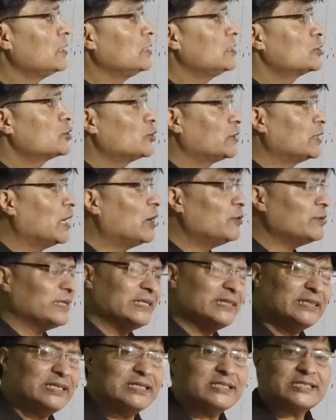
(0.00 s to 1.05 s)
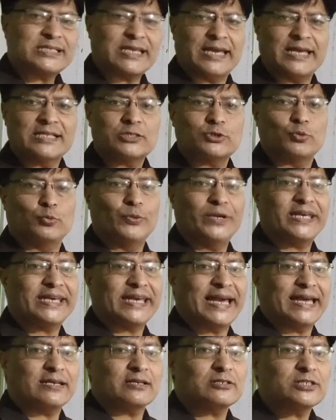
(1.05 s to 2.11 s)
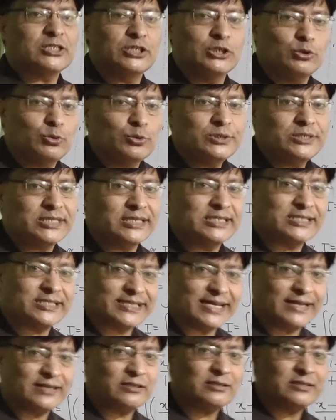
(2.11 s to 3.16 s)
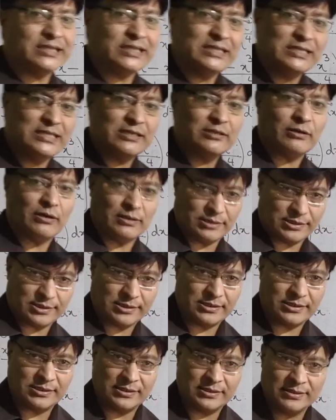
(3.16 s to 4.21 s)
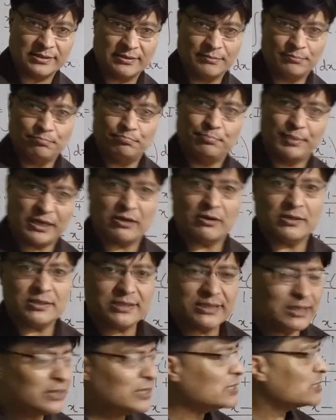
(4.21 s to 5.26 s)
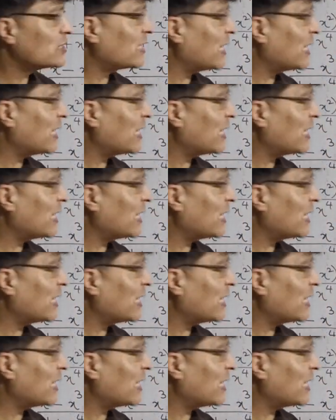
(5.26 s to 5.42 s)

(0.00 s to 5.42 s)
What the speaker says: So now in this case we cannot use standard integrals, because in this